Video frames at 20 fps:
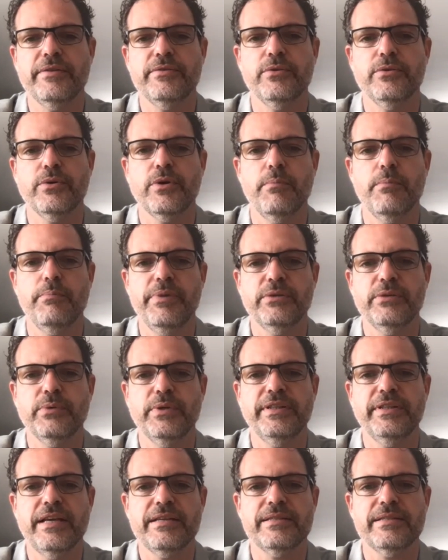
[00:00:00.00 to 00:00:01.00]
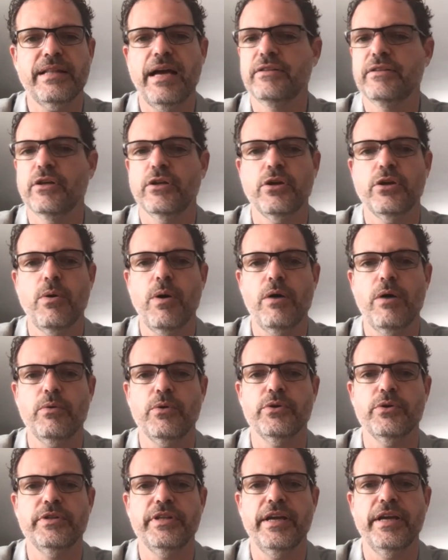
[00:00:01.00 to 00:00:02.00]
to compete with Tesla. I don't know how
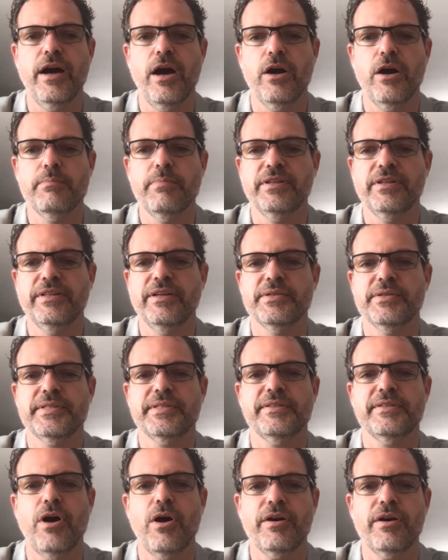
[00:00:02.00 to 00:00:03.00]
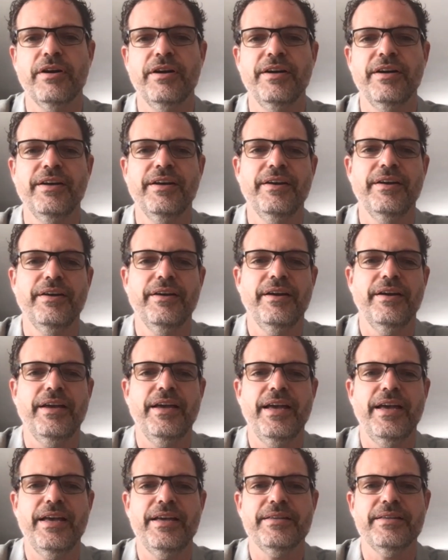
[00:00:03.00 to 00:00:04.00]
good they are, but their stock
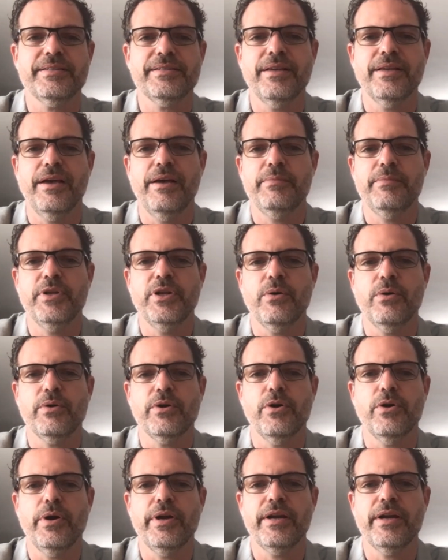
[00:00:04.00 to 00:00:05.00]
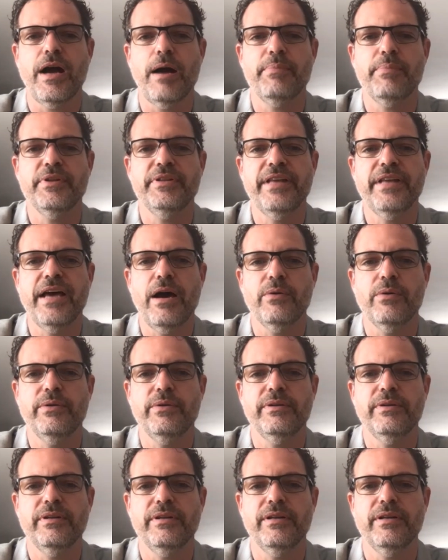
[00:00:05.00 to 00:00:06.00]
is going up and
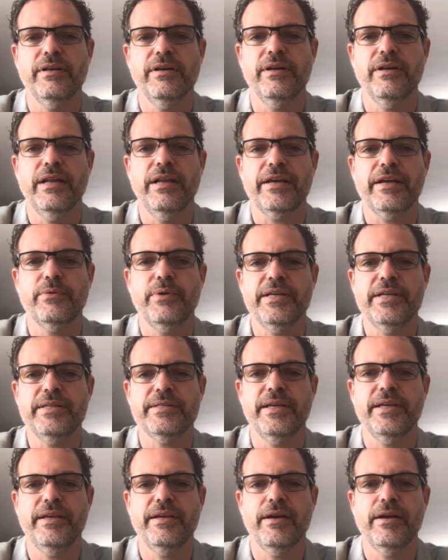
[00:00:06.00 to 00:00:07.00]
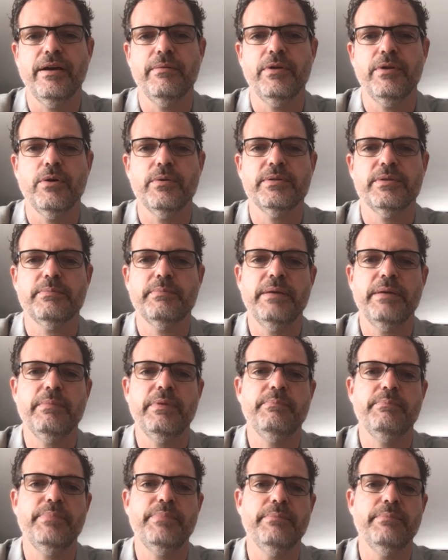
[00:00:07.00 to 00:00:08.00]
down like crazy. It's
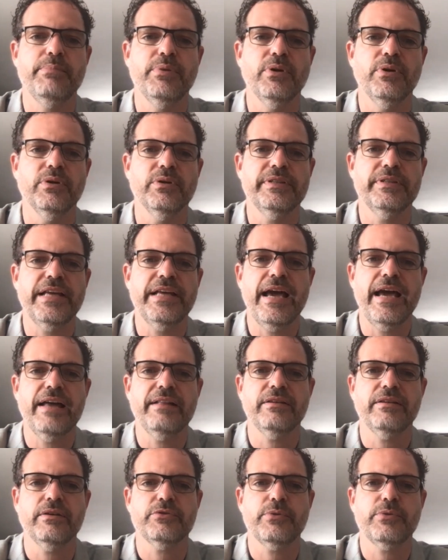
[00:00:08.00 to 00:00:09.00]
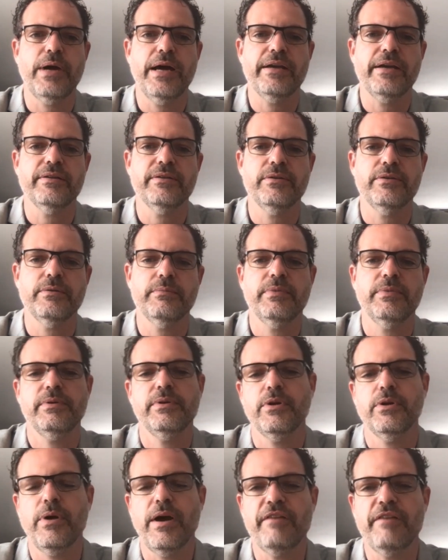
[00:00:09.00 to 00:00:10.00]
maybe people that are trying to
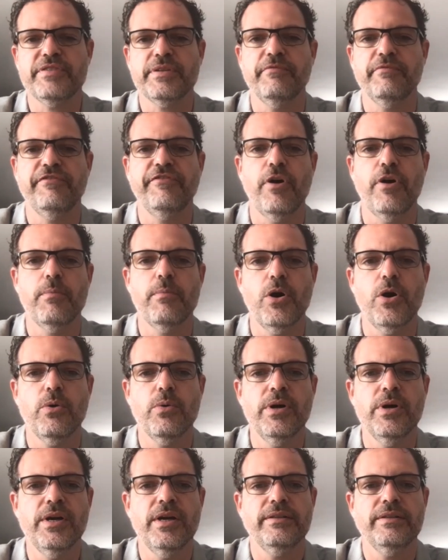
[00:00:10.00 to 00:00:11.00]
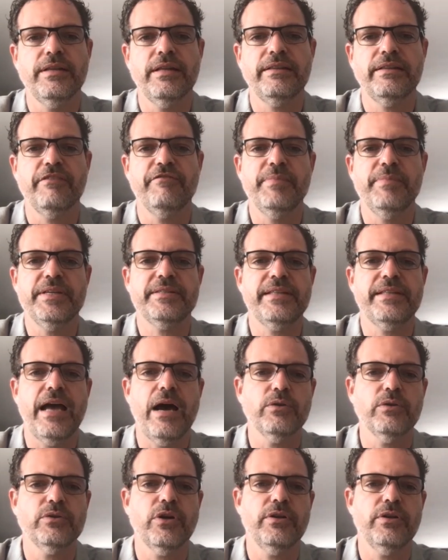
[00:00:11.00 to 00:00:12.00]
have some FOMO that they've missed
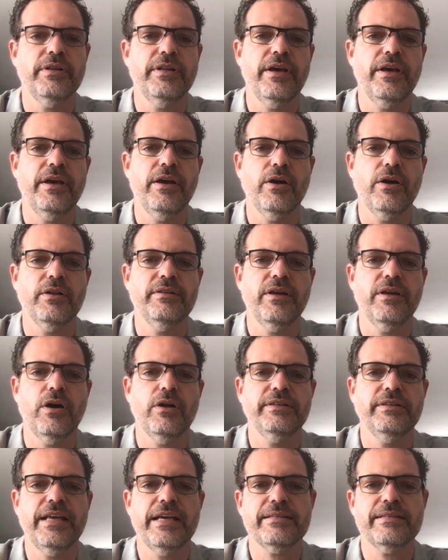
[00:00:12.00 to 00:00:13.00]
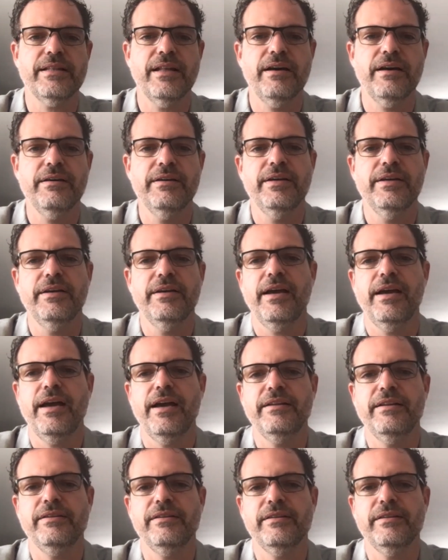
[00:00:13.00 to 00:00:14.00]
out on Tesla,
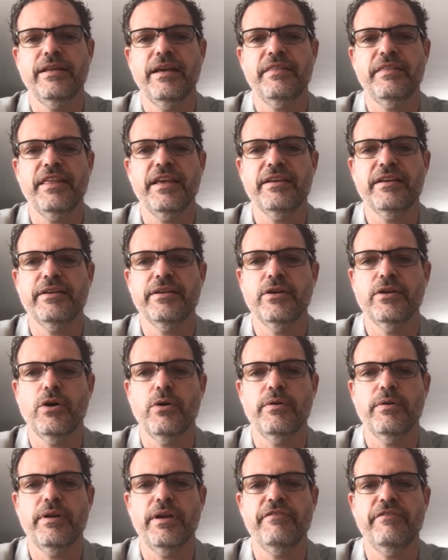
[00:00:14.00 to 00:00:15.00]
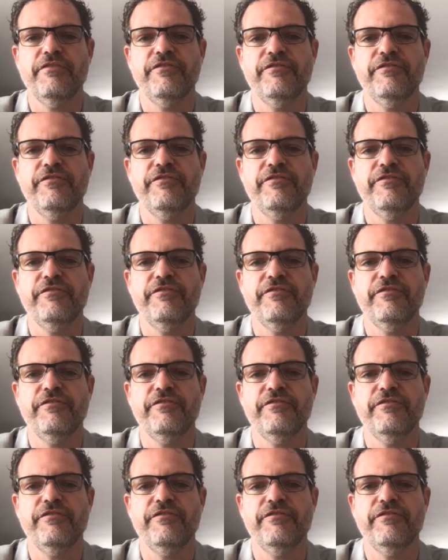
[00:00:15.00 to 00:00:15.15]
and they think if